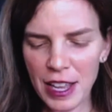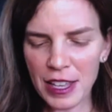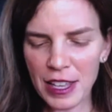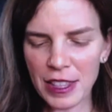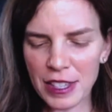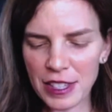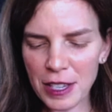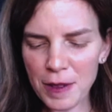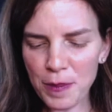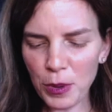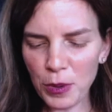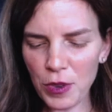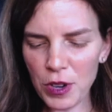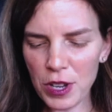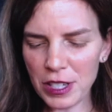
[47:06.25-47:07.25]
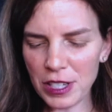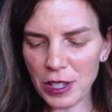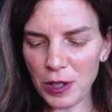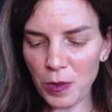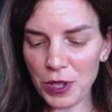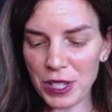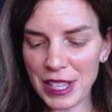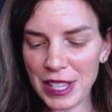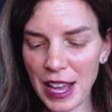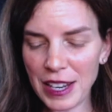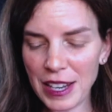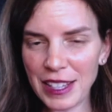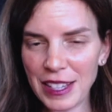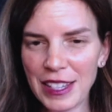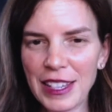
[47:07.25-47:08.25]
The simple reason was
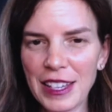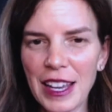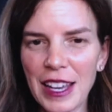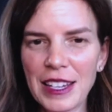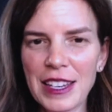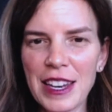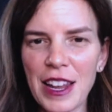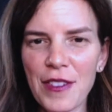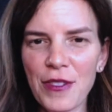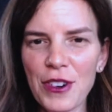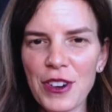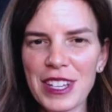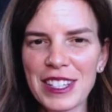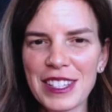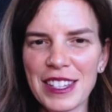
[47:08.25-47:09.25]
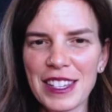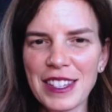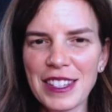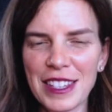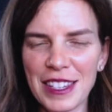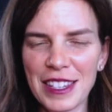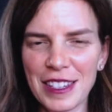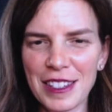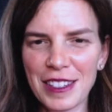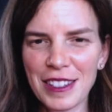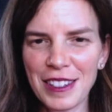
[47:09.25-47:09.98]
that he had never existed.